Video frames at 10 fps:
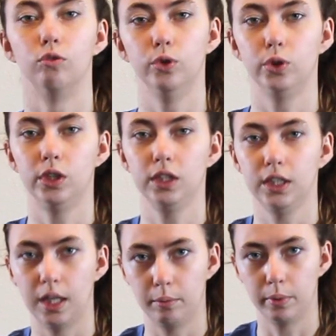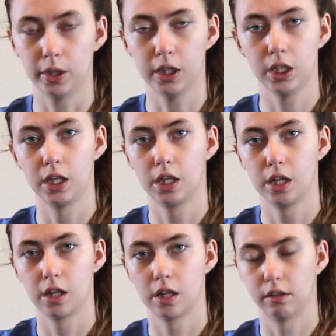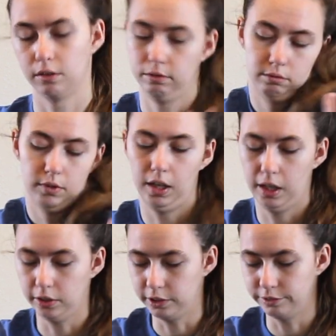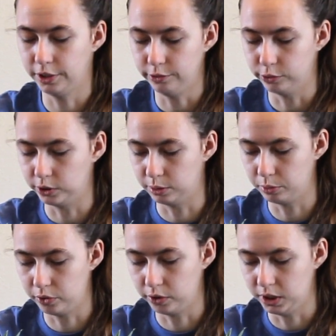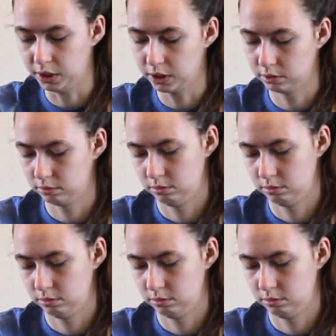Rule number, I don't even know what rule number 3 is.